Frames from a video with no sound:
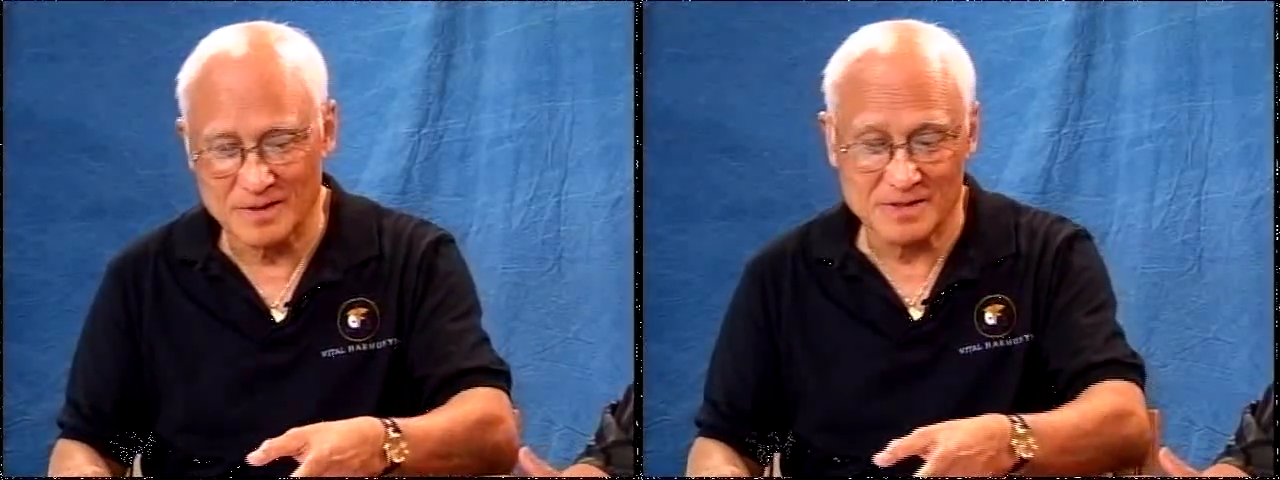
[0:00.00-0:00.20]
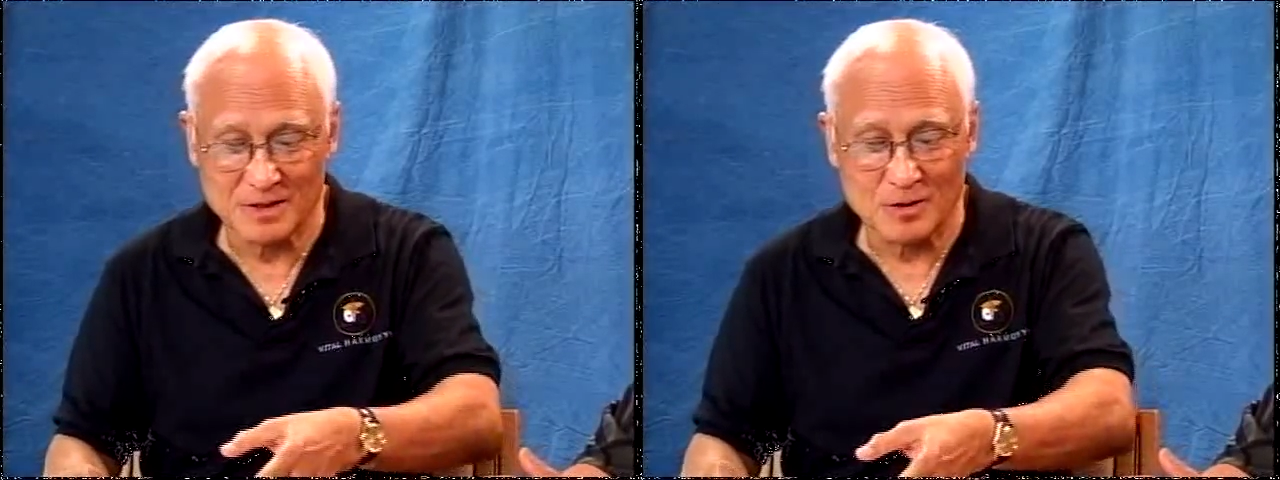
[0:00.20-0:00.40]

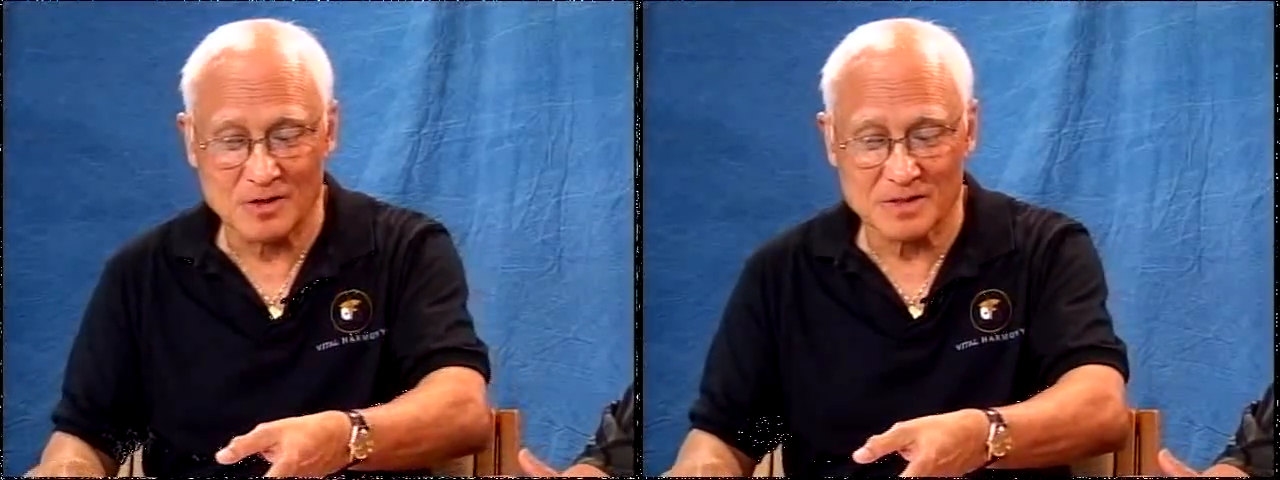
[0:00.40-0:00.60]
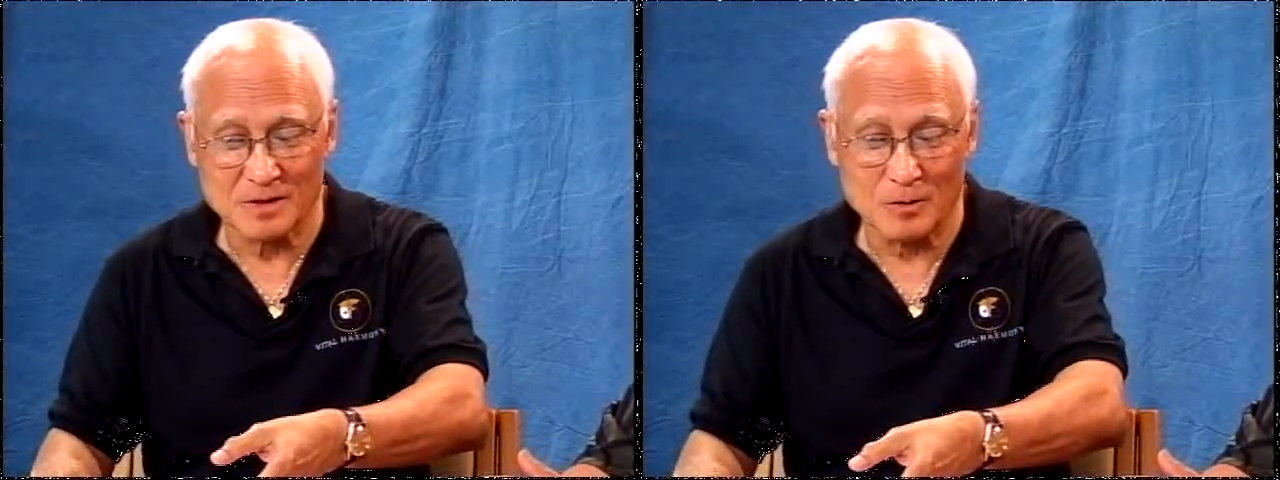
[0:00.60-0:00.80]
Is it
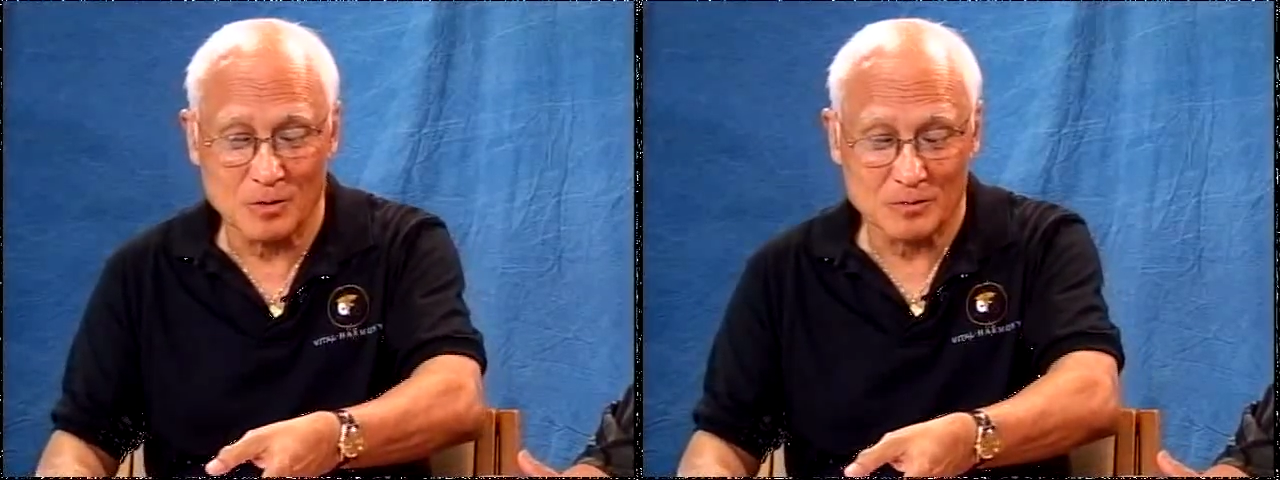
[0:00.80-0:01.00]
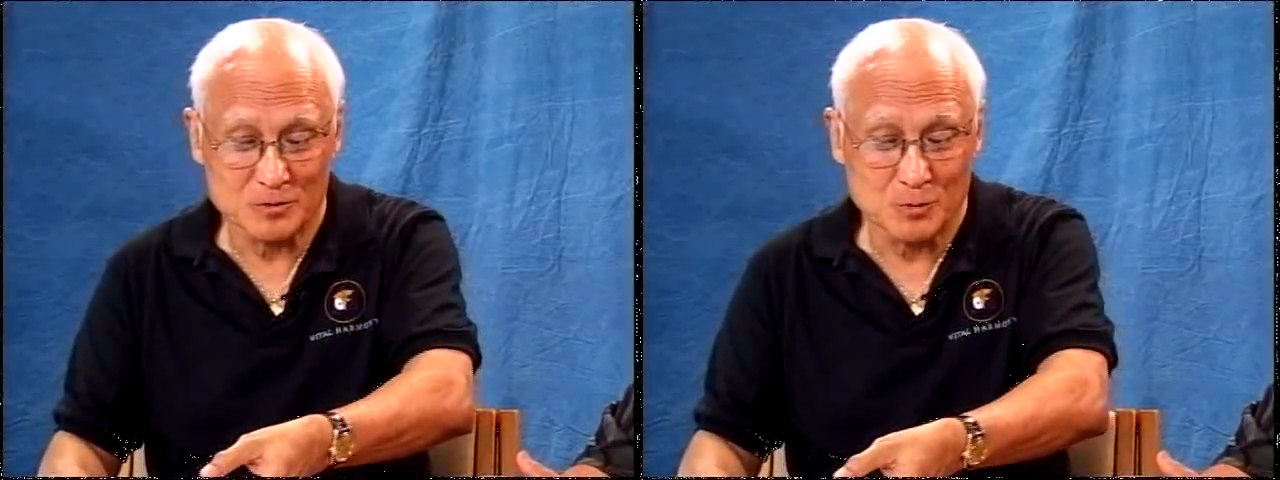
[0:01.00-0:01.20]
causing,
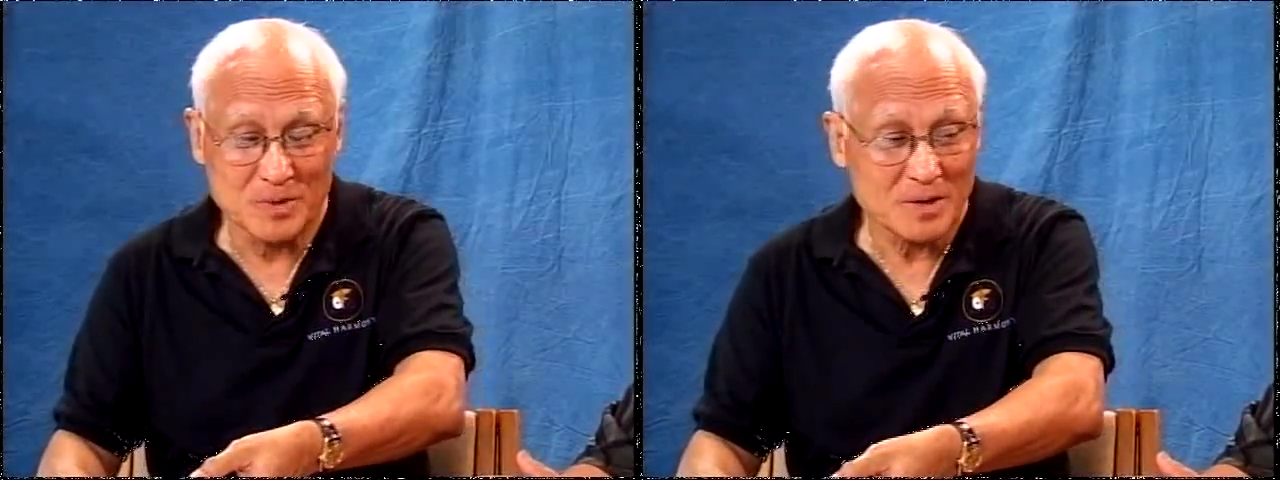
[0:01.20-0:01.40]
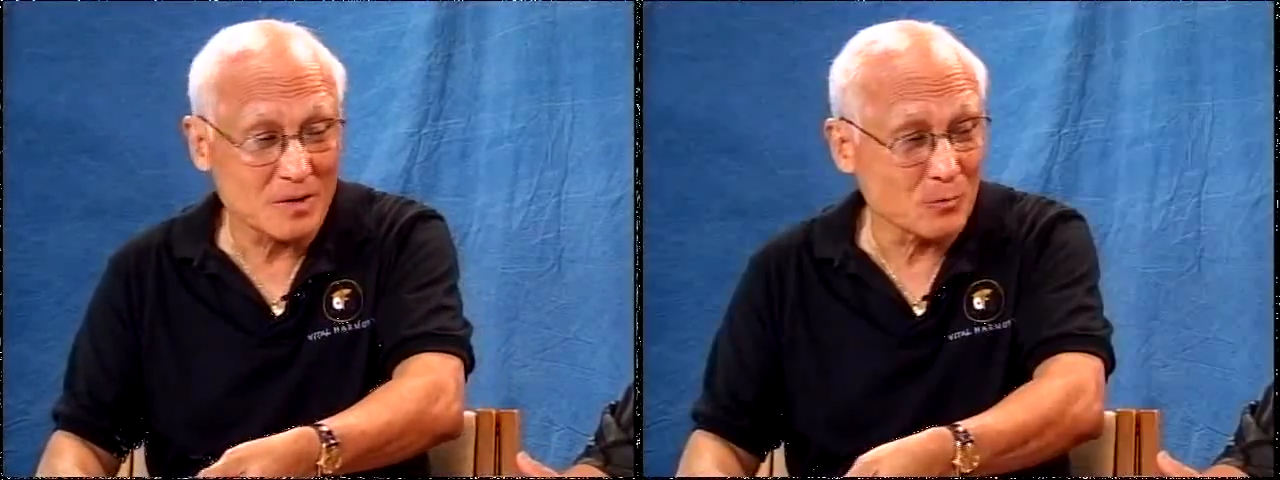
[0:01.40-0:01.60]
or should
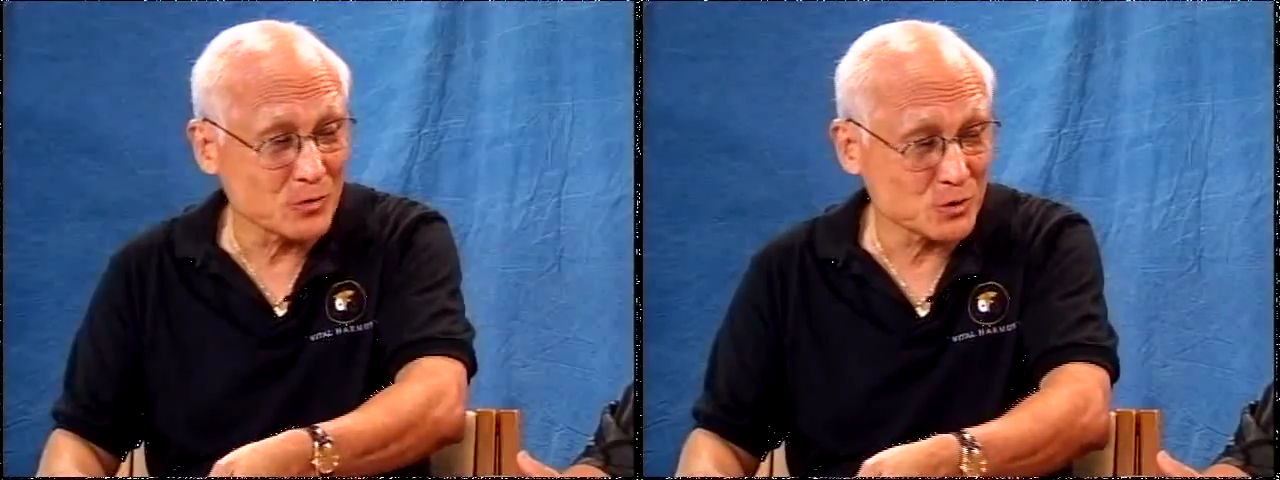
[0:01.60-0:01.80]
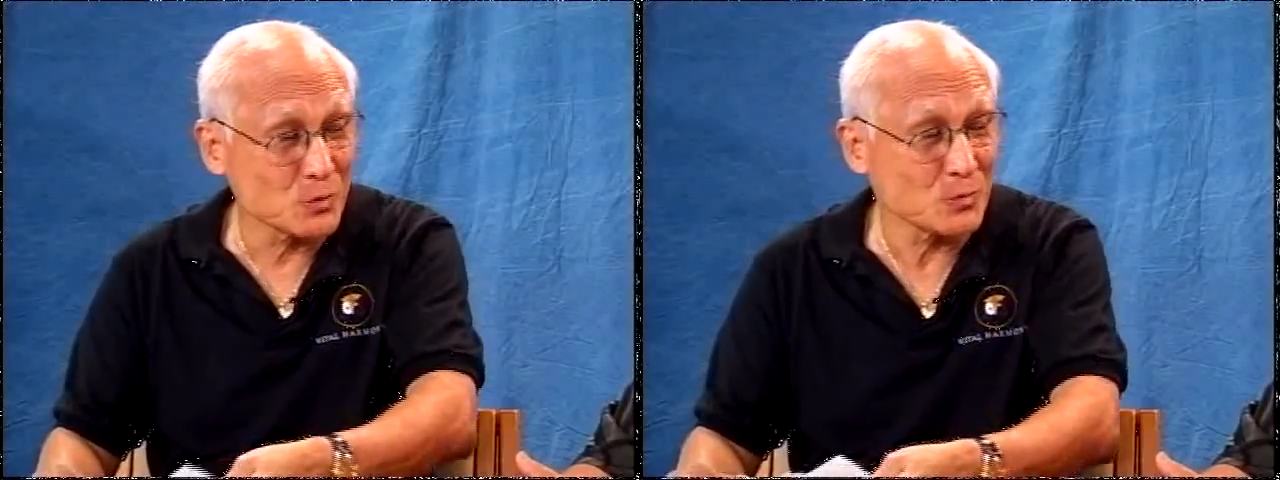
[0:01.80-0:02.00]
we be, should